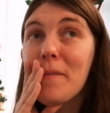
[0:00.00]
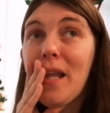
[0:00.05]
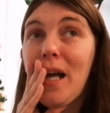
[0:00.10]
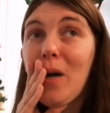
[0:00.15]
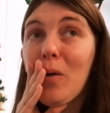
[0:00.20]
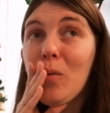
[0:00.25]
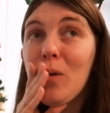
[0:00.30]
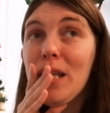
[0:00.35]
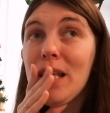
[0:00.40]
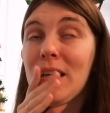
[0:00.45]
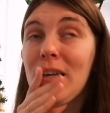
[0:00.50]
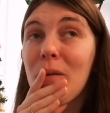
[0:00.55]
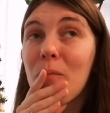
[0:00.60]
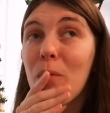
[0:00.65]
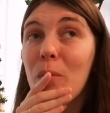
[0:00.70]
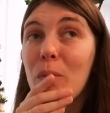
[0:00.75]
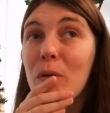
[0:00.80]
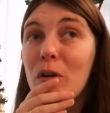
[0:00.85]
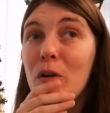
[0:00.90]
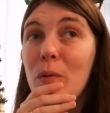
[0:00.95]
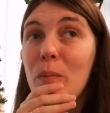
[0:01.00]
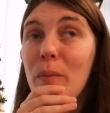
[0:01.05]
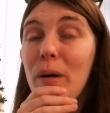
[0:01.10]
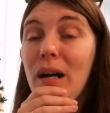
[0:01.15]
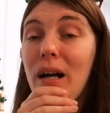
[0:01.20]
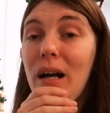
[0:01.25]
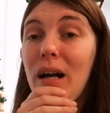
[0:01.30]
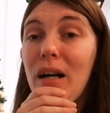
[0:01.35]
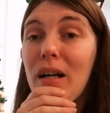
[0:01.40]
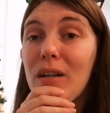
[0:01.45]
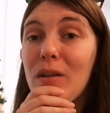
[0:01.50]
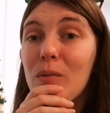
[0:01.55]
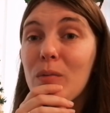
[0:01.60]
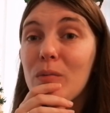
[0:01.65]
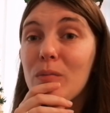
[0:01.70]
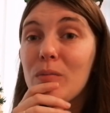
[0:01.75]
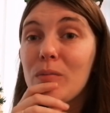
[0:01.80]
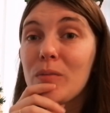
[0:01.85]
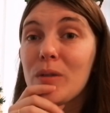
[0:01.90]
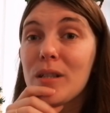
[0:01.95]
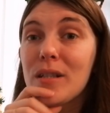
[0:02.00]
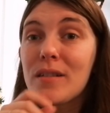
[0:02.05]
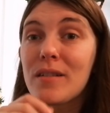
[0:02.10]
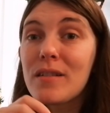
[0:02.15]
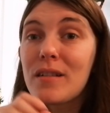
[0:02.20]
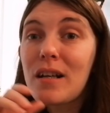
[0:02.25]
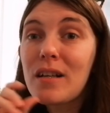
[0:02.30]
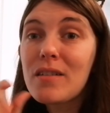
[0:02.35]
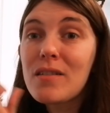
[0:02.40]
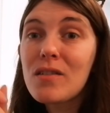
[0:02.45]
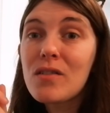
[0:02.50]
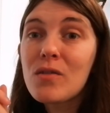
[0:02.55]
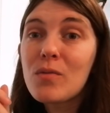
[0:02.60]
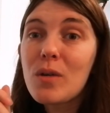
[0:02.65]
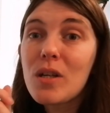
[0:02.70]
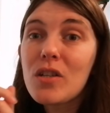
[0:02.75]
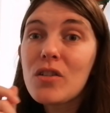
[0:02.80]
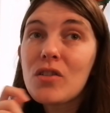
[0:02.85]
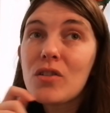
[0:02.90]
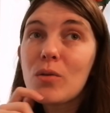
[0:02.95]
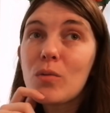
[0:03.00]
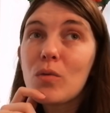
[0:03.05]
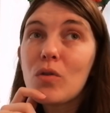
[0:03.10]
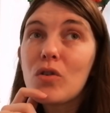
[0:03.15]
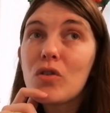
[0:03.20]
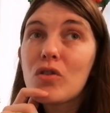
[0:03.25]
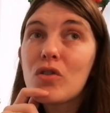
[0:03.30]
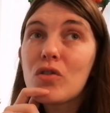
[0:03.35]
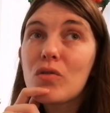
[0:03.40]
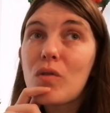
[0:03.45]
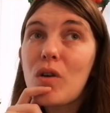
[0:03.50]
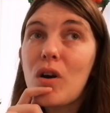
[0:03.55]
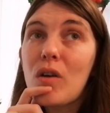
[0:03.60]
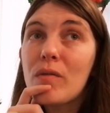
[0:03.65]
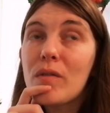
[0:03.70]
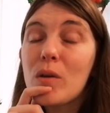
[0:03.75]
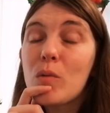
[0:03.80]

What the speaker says: That weekend when we come back, we'd had to switch the water off.